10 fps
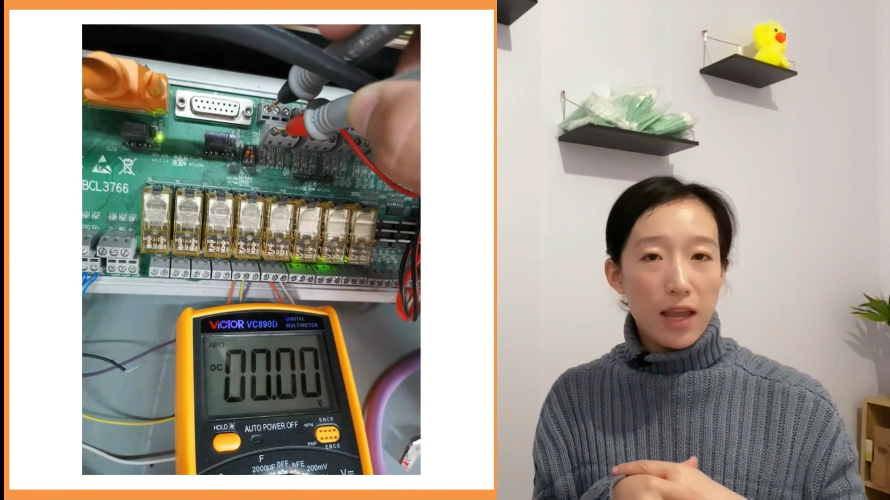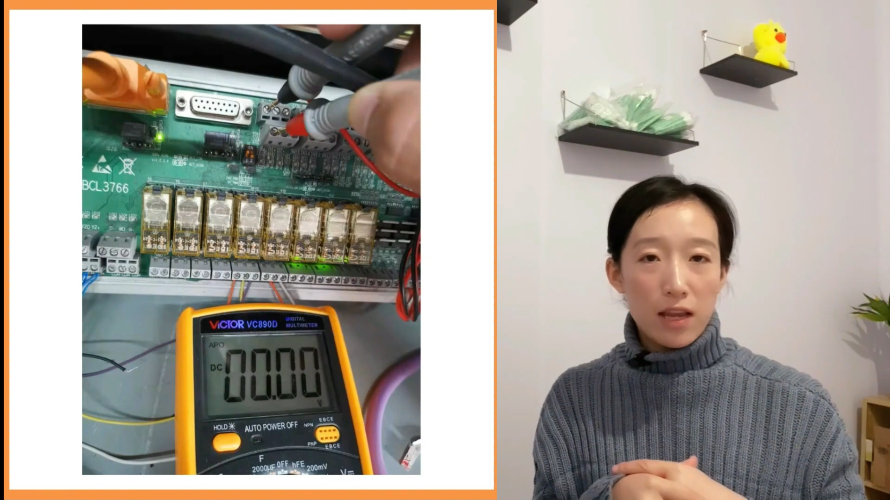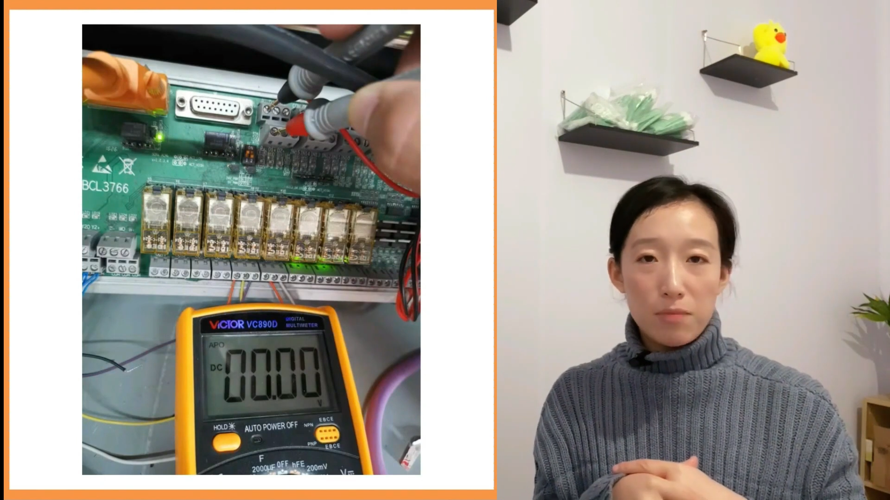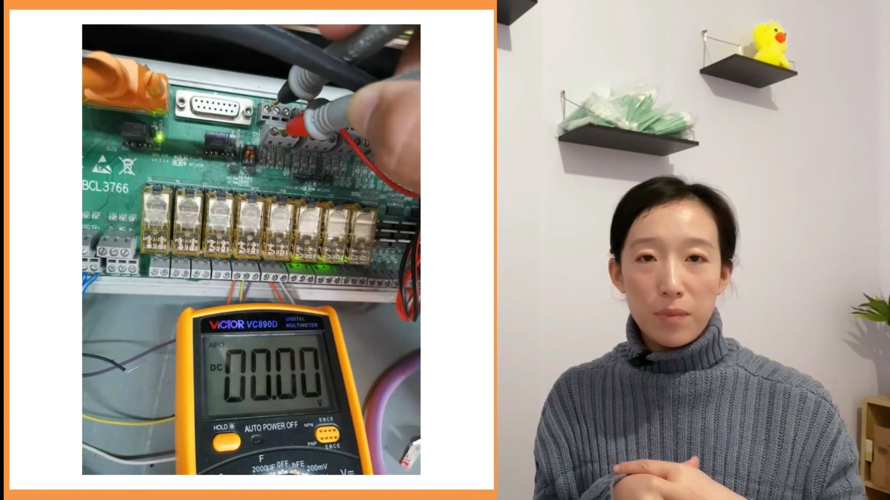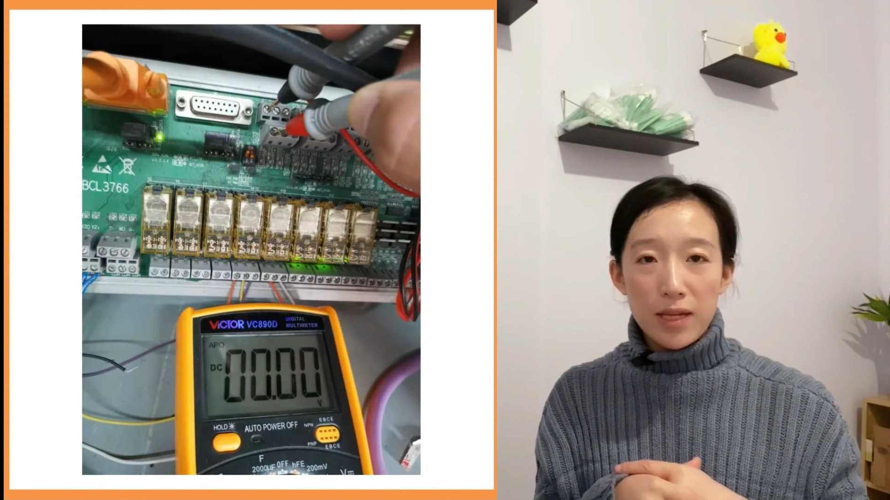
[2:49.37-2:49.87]

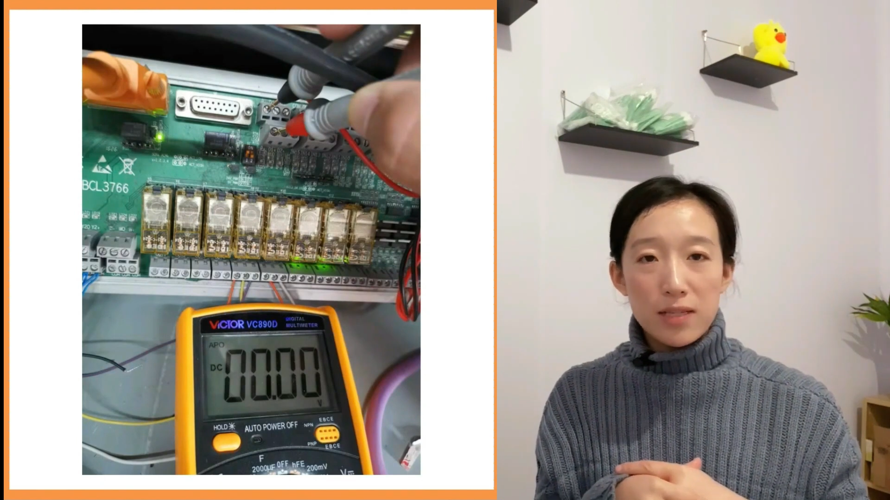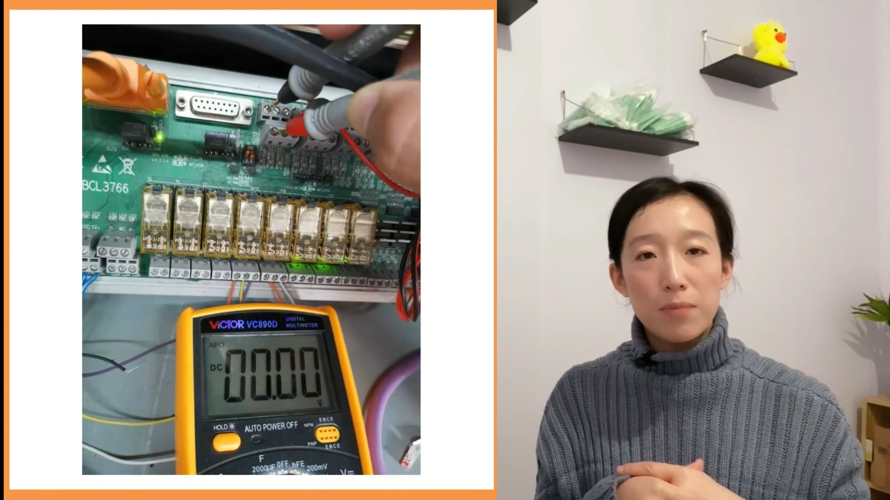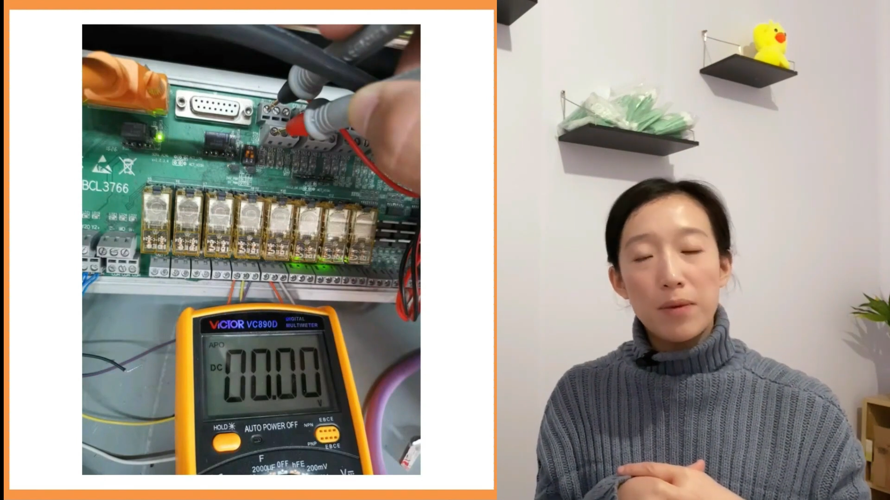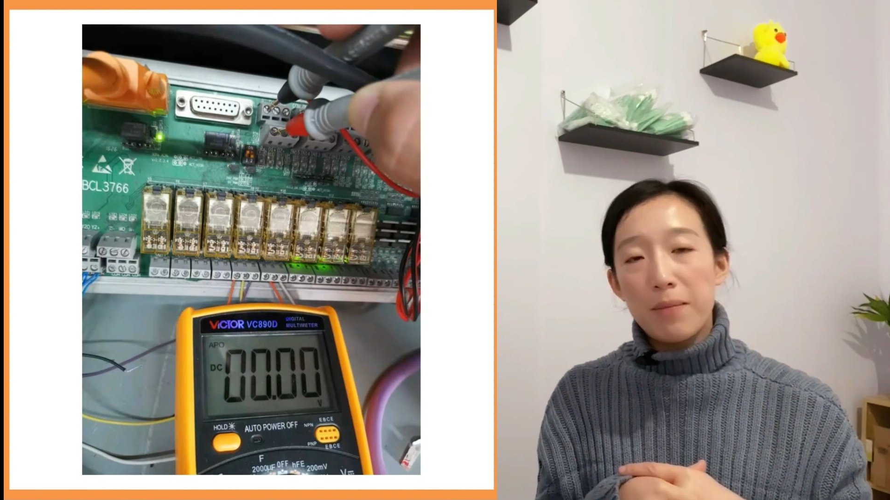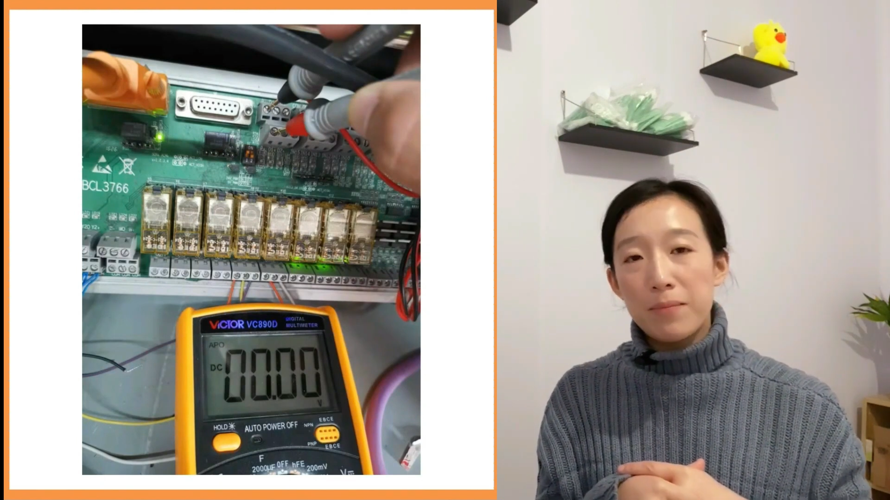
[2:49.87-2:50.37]
and
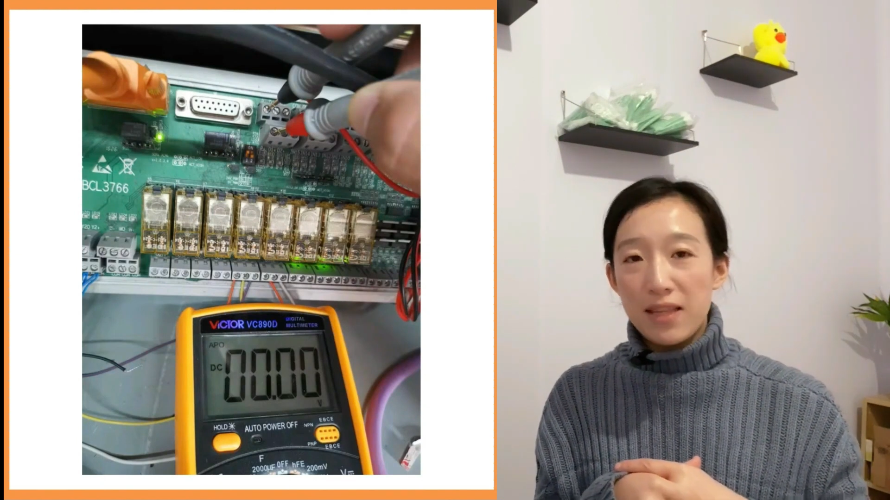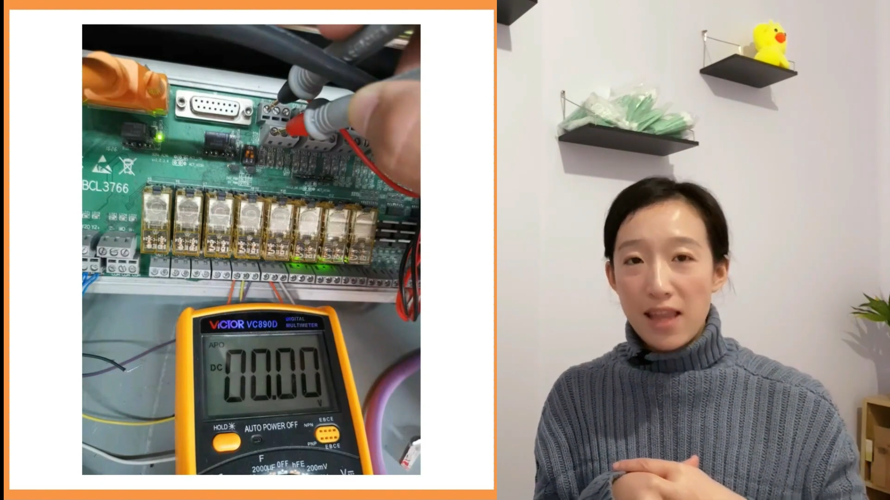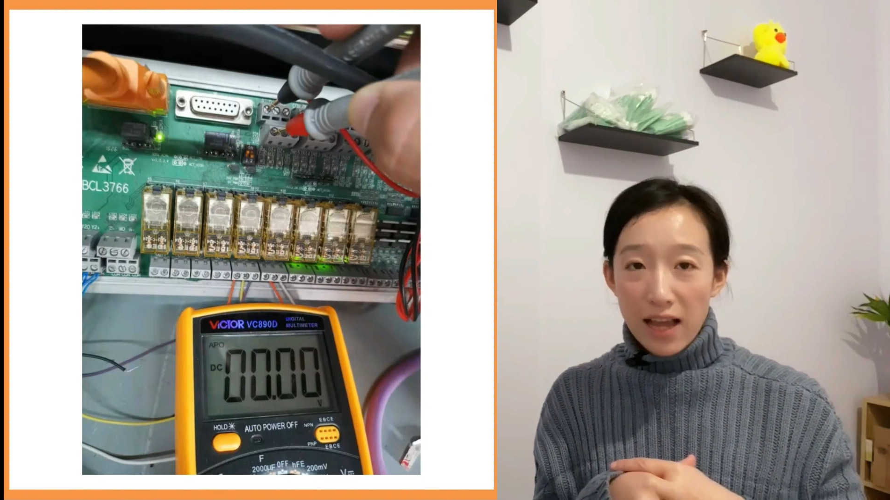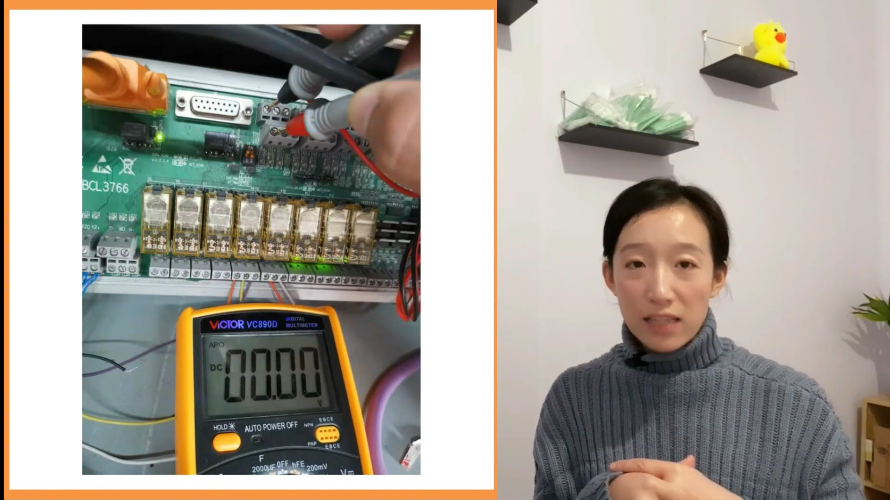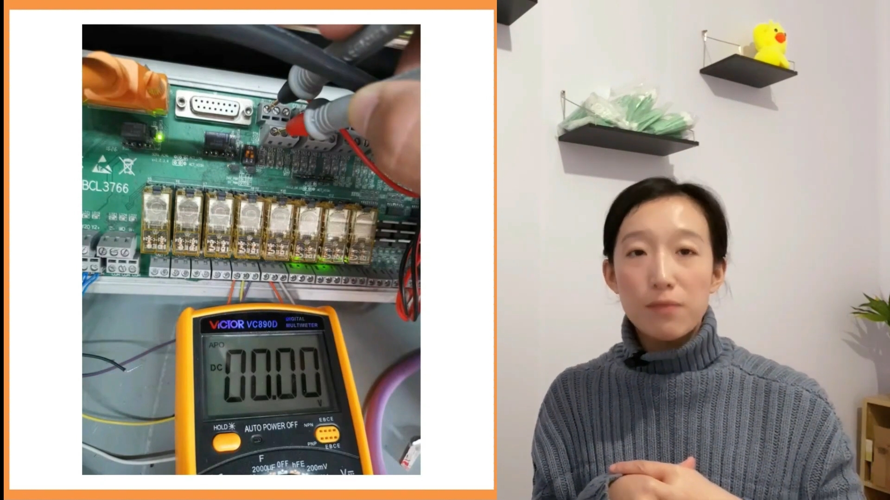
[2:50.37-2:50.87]
PWM
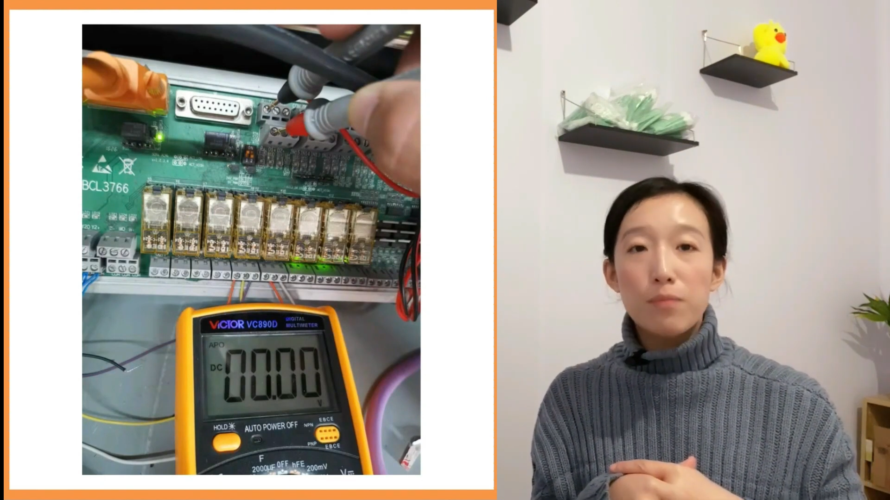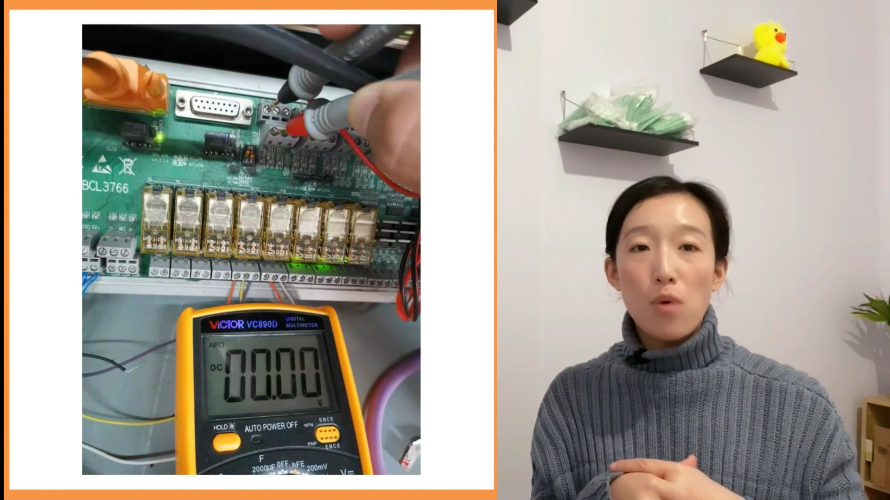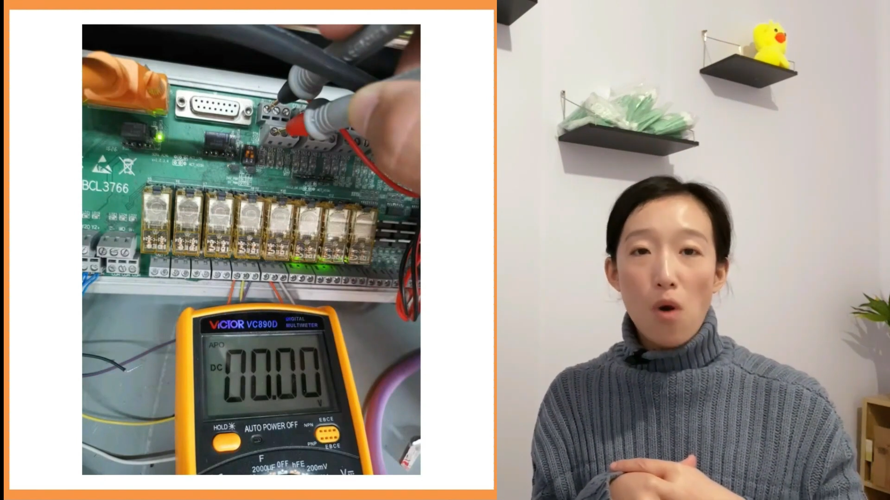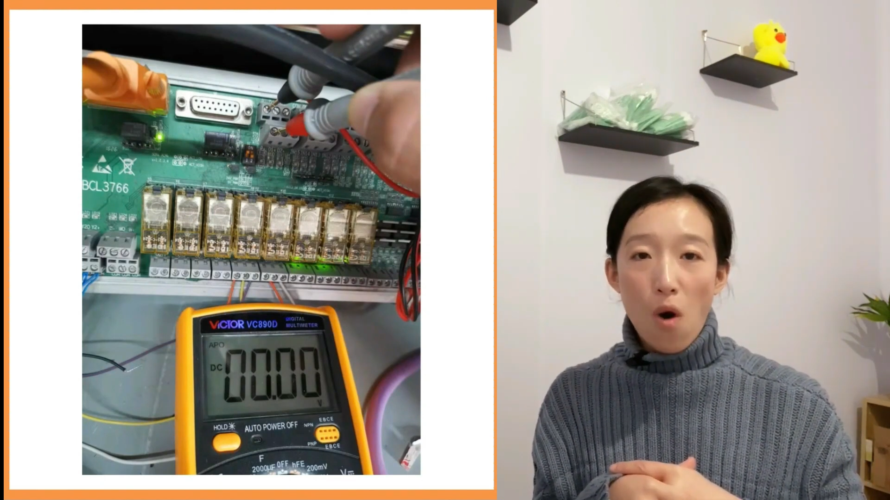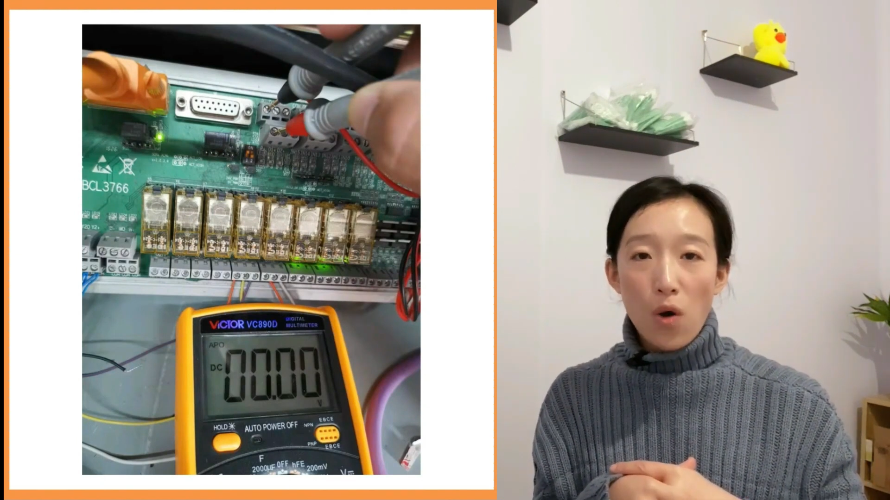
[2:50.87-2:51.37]
negative
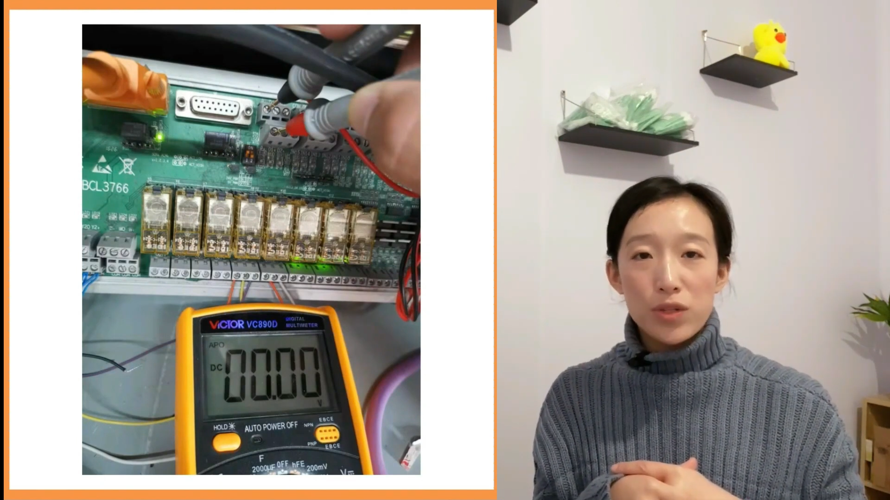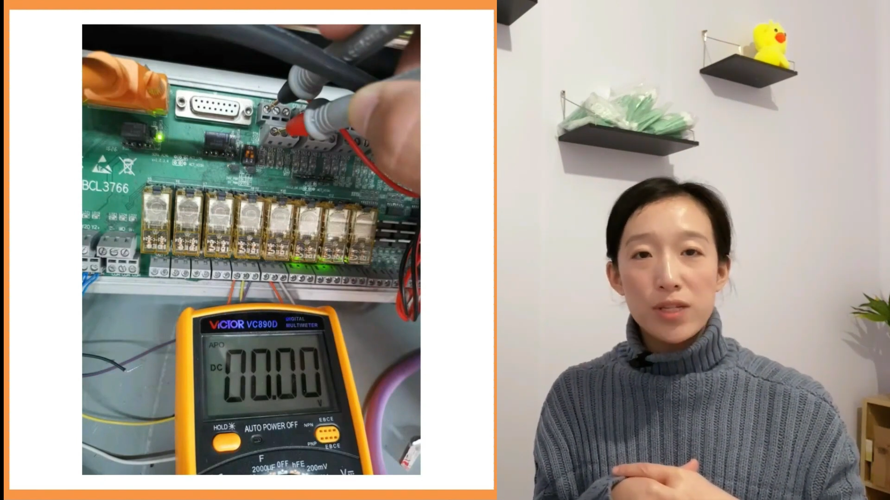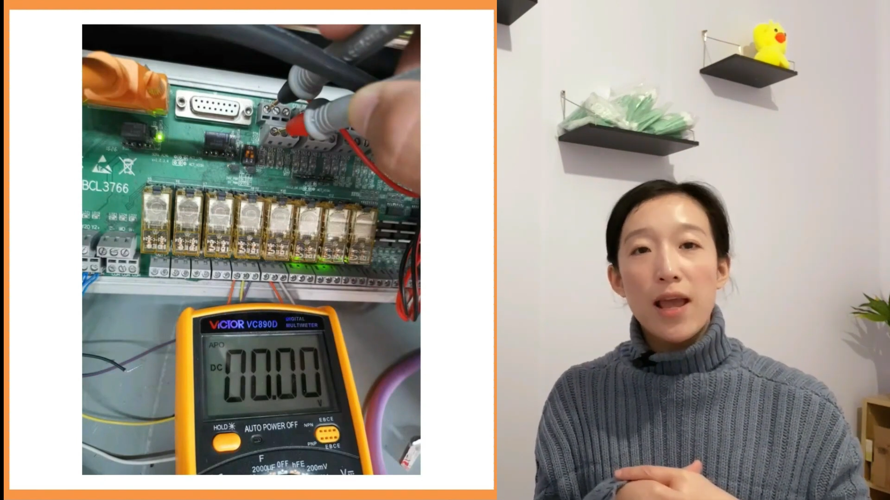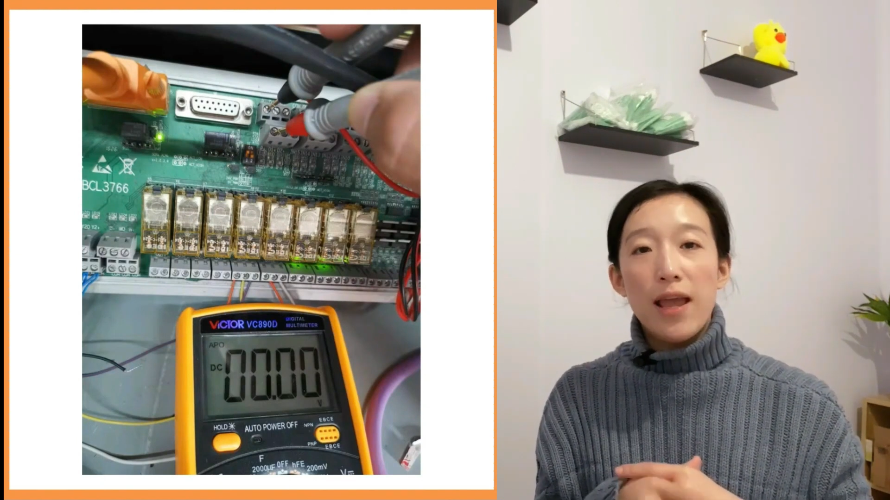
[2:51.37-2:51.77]
poles